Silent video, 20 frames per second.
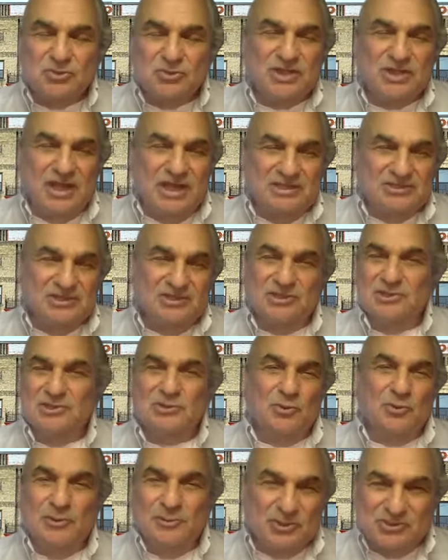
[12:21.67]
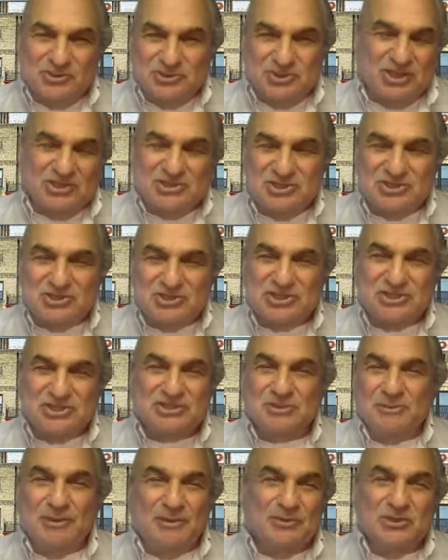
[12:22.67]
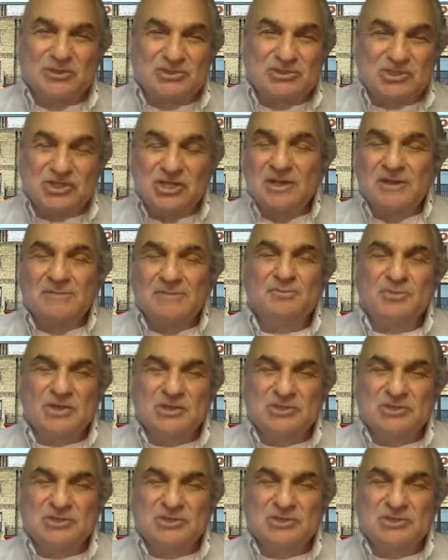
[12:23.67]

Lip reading: ties into the criminal justice system. I mean, there's so